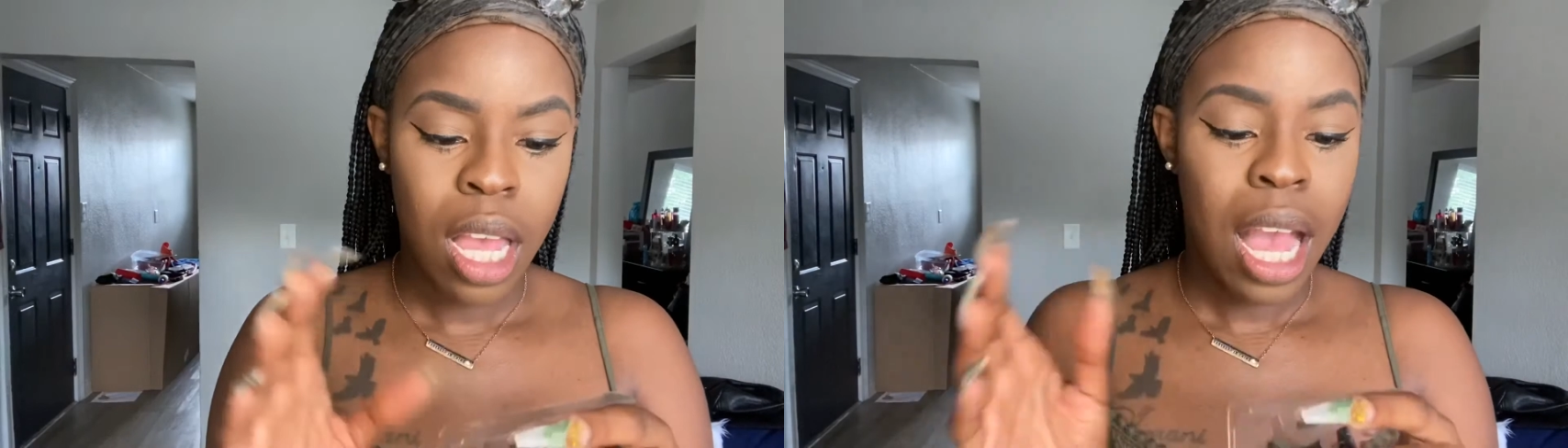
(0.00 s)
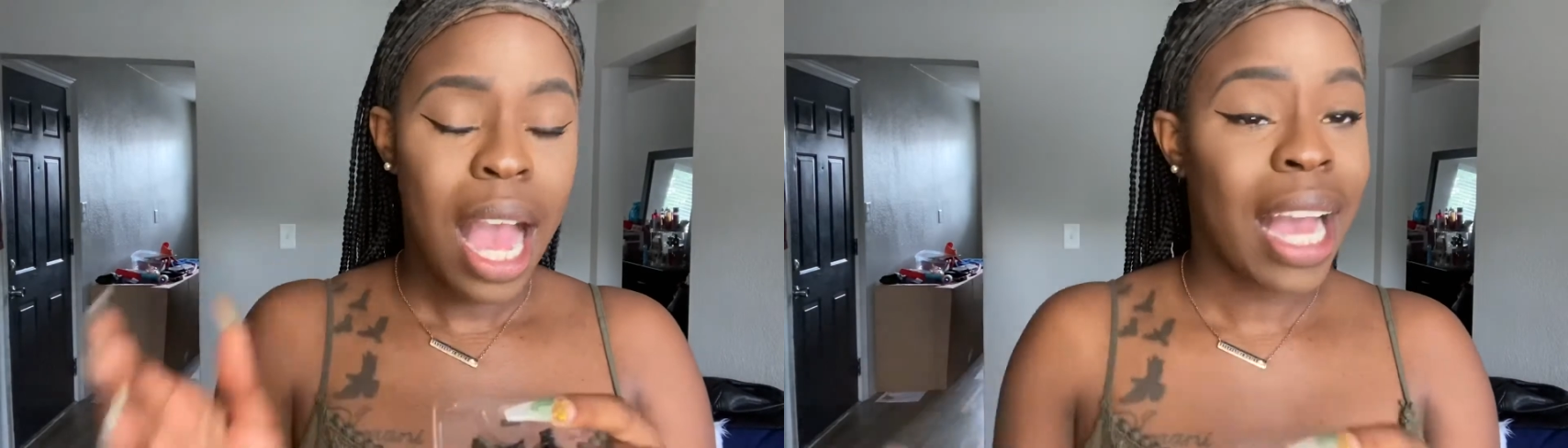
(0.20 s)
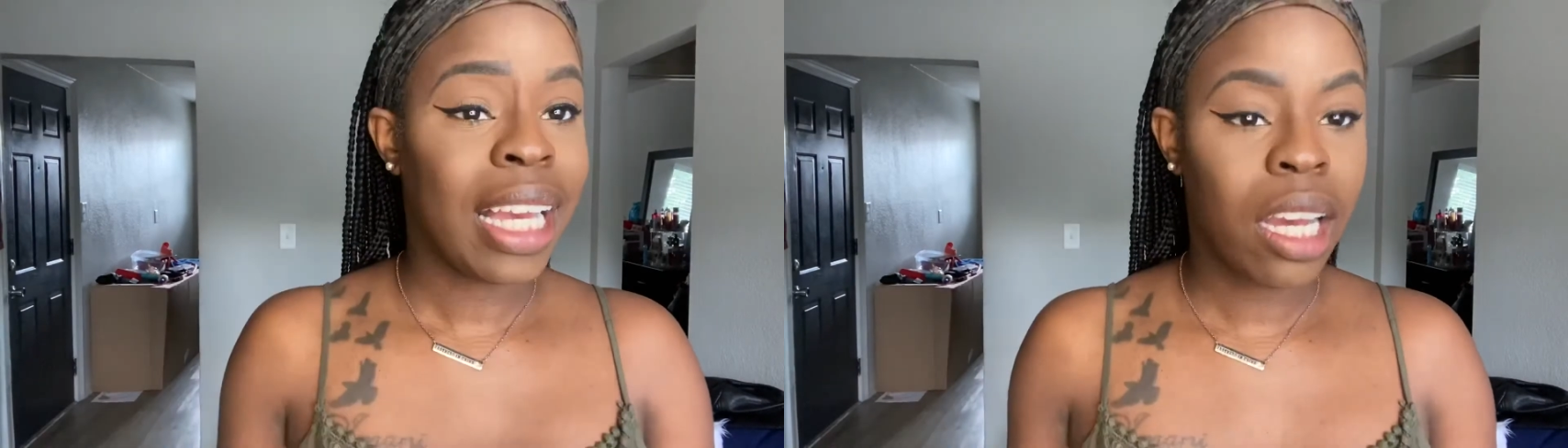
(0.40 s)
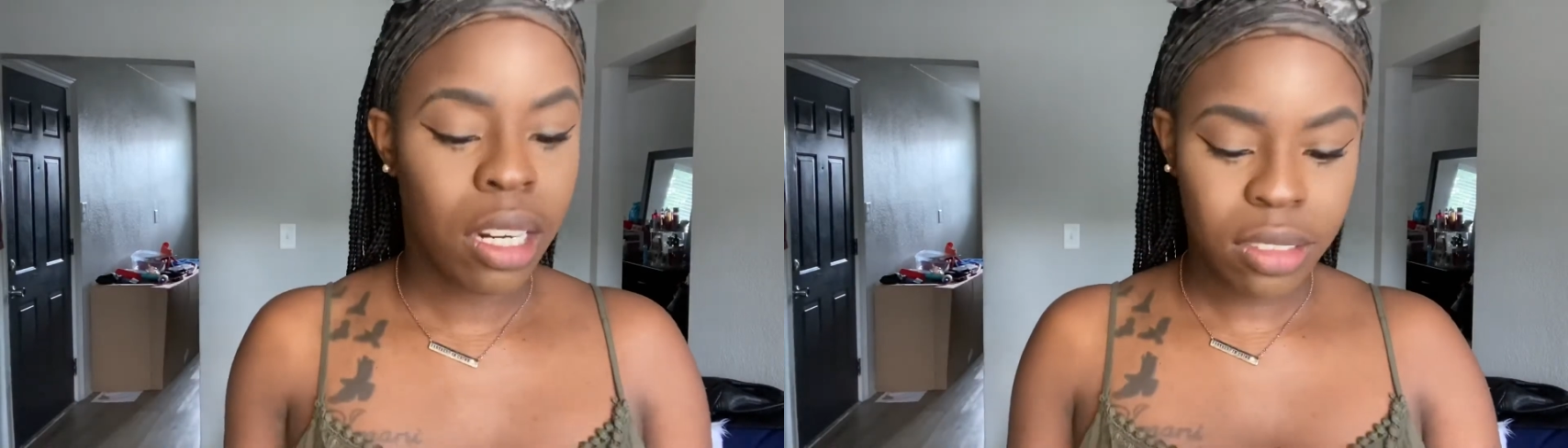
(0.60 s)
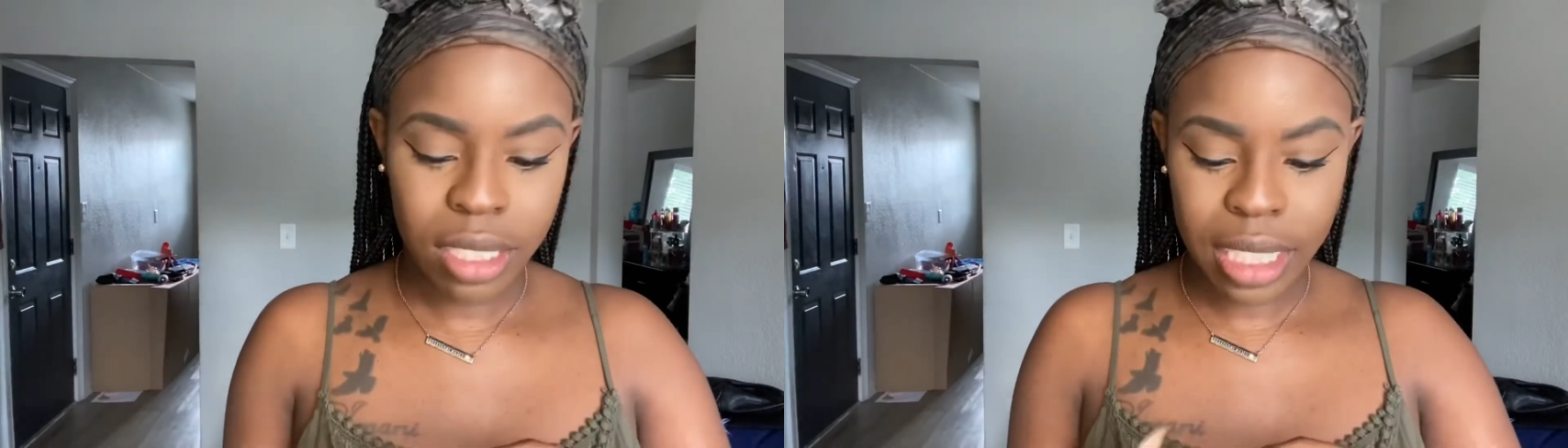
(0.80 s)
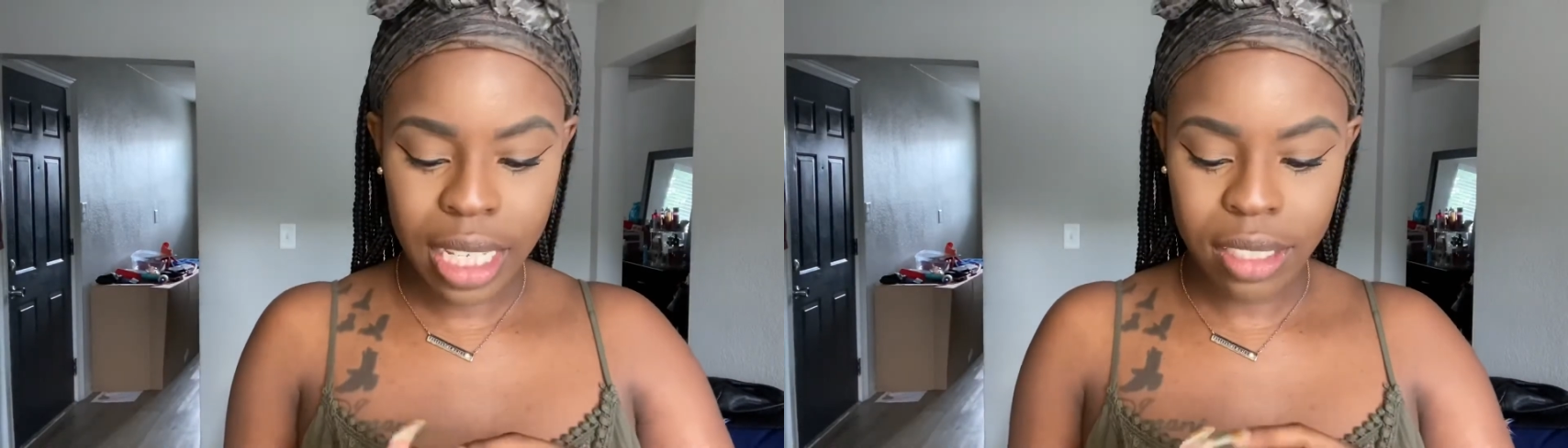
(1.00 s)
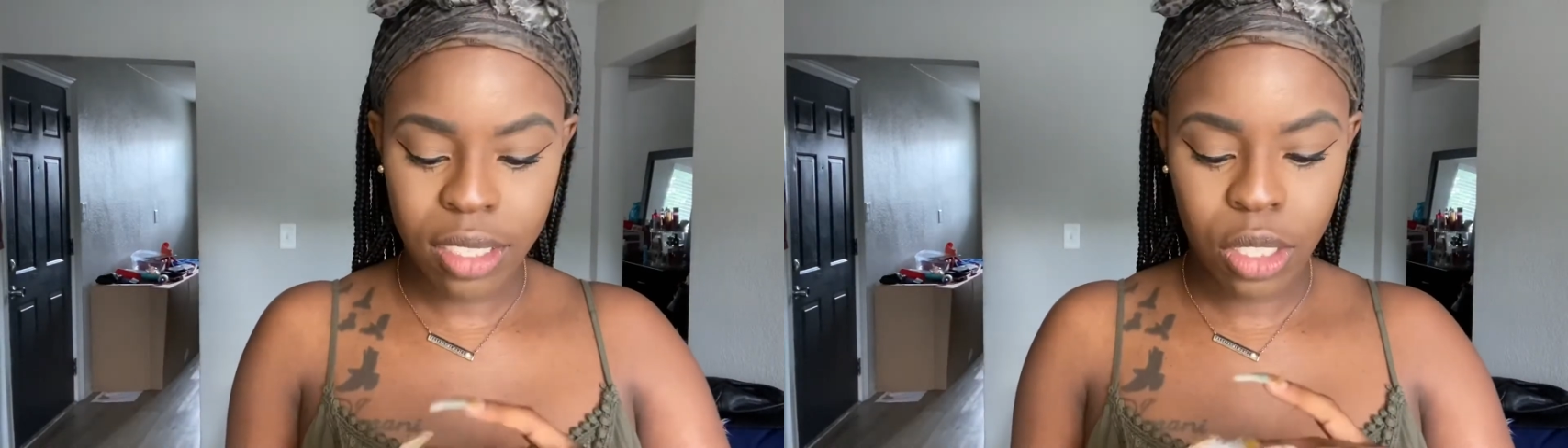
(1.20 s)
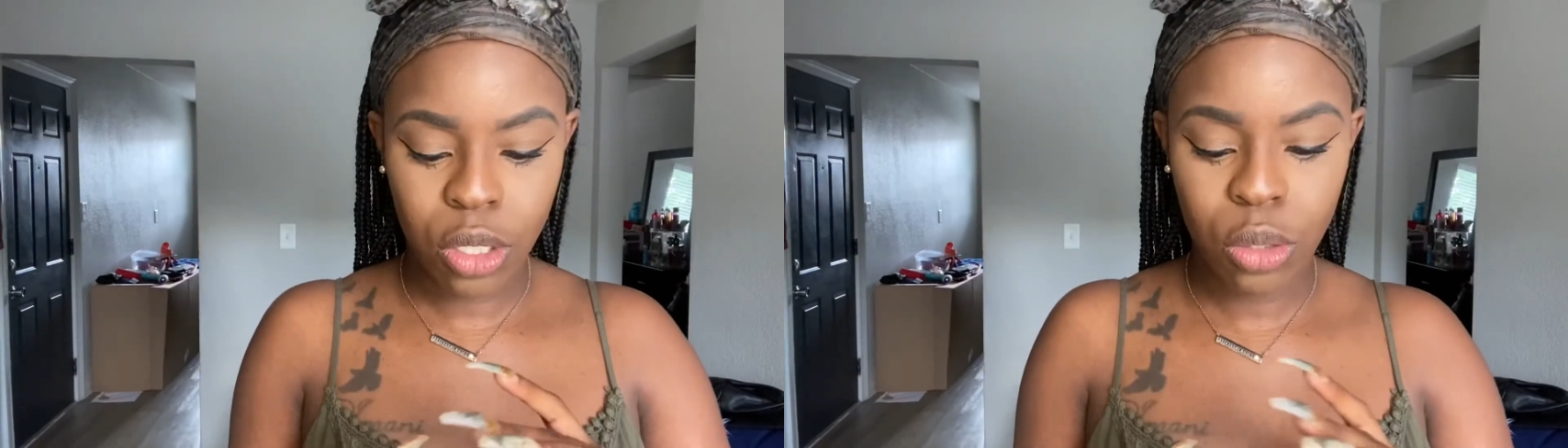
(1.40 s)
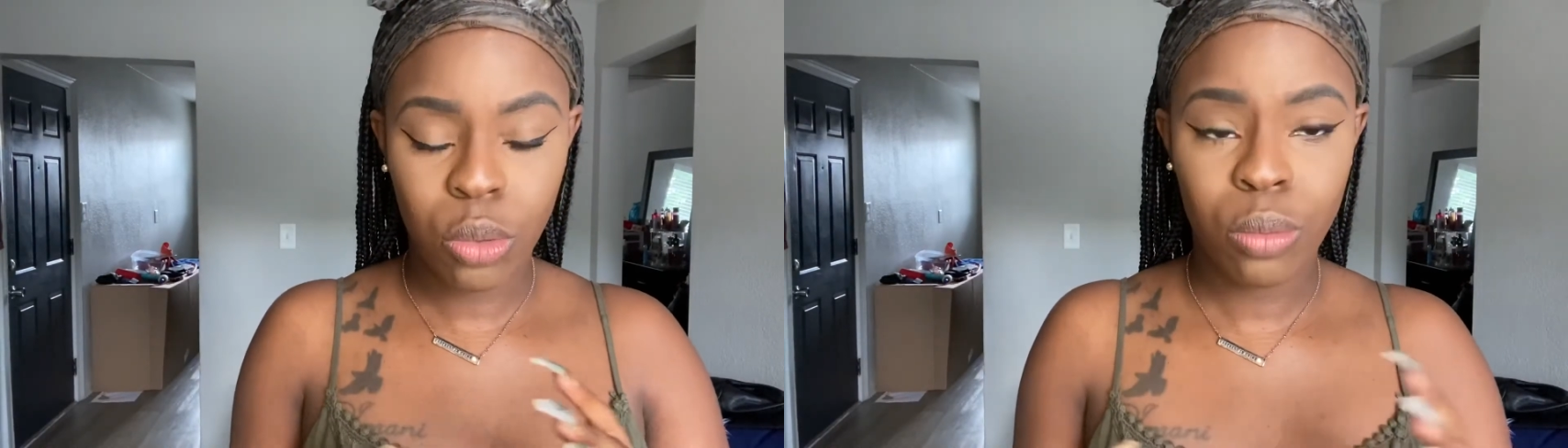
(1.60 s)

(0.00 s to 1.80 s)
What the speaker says: I honestly can't tell you